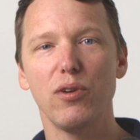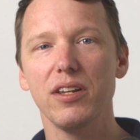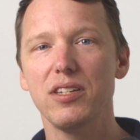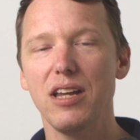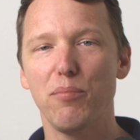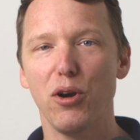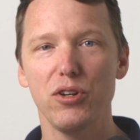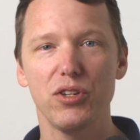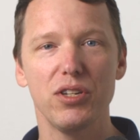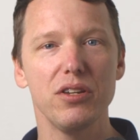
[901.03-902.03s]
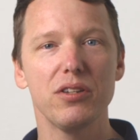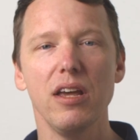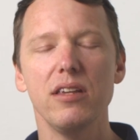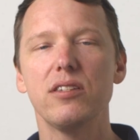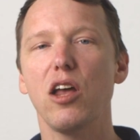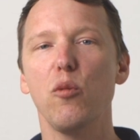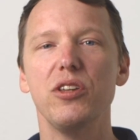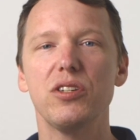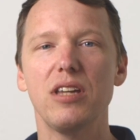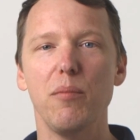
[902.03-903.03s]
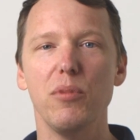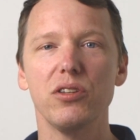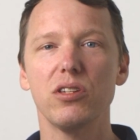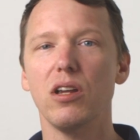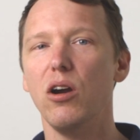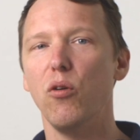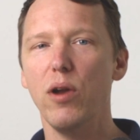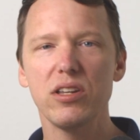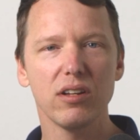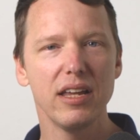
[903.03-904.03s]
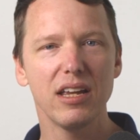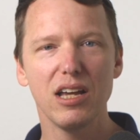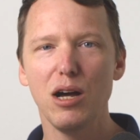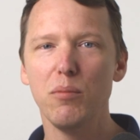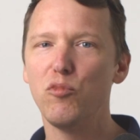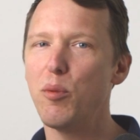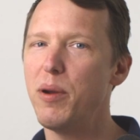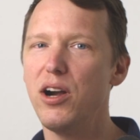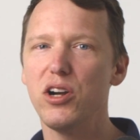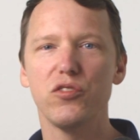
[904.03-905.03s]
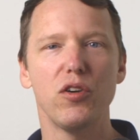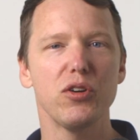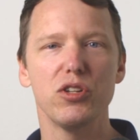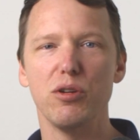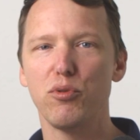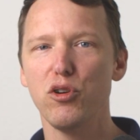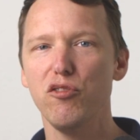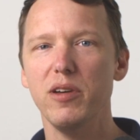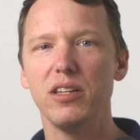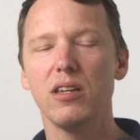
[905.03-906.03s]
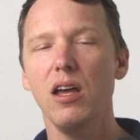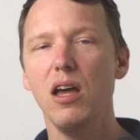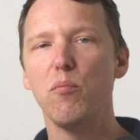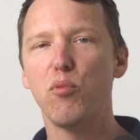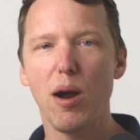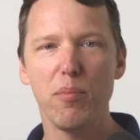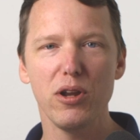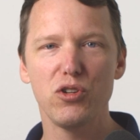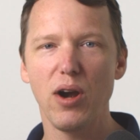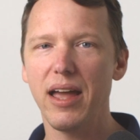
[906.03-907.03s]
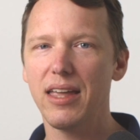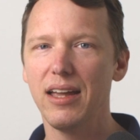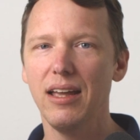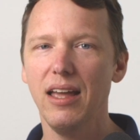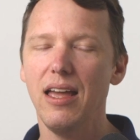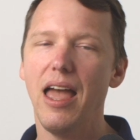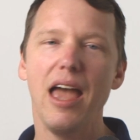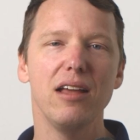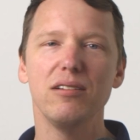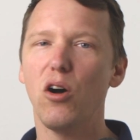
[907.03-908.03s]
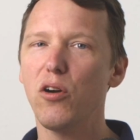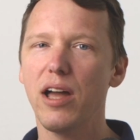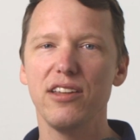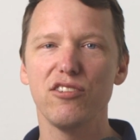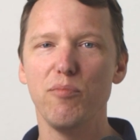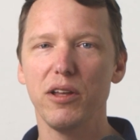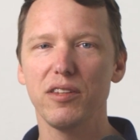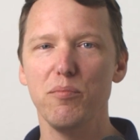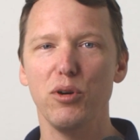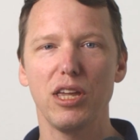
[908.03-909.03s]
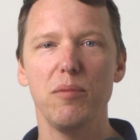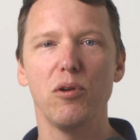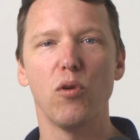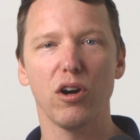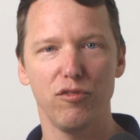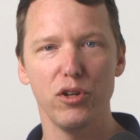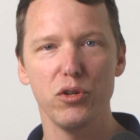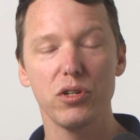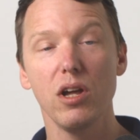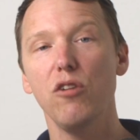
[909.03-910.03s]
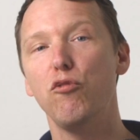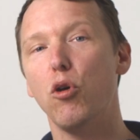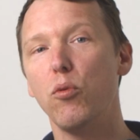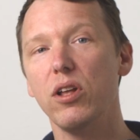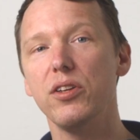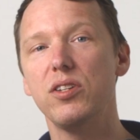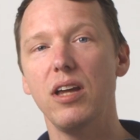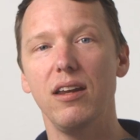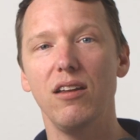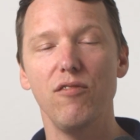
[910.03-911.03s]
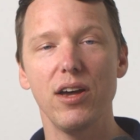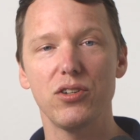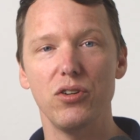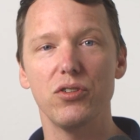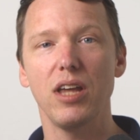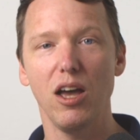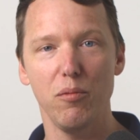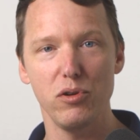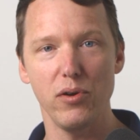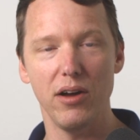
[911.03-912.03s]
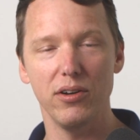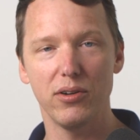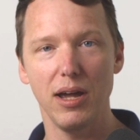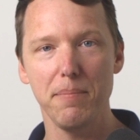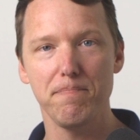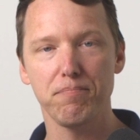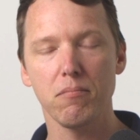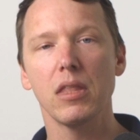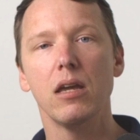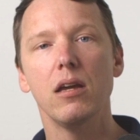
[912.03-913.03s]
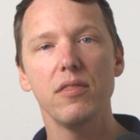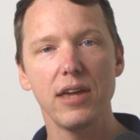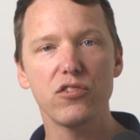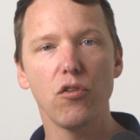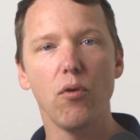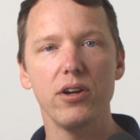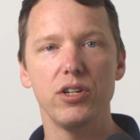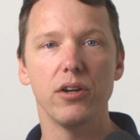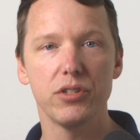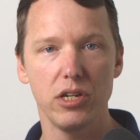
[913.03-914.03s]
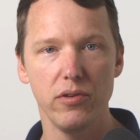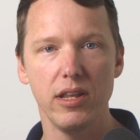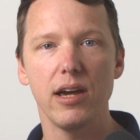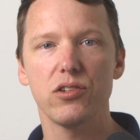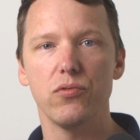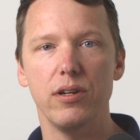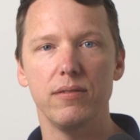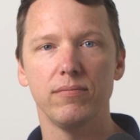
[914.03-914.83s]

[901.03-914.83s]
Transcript: real estate purchases, settlement statements, rental income, repairs versus improvements, property tracking, and all kinds of monthly bookkeeping workflows for real estate investors to help you out, okay? Thanks for watching. I'll see you in the next one.